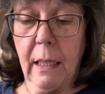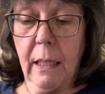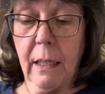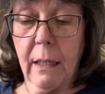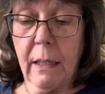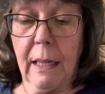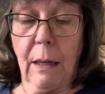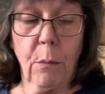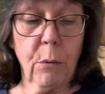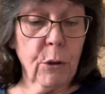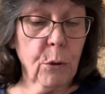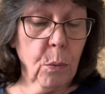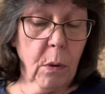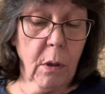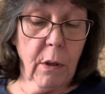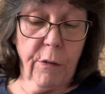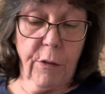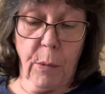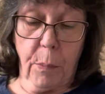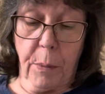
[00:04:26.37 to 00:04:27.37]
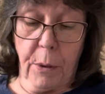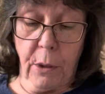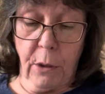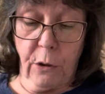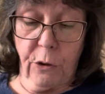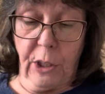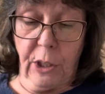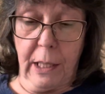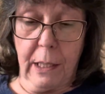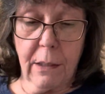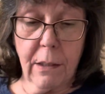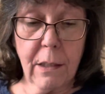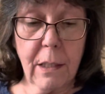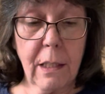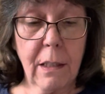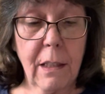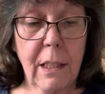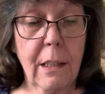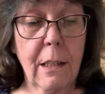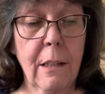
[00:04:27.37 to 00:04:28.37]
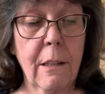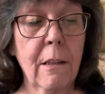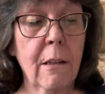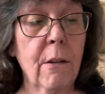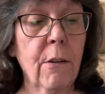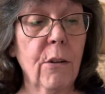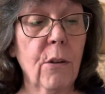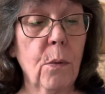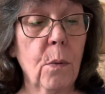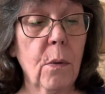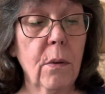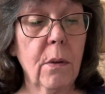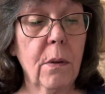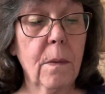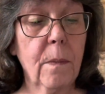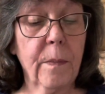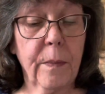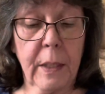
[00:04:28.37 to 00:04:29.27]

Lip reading: That was one of the projects. This is another one.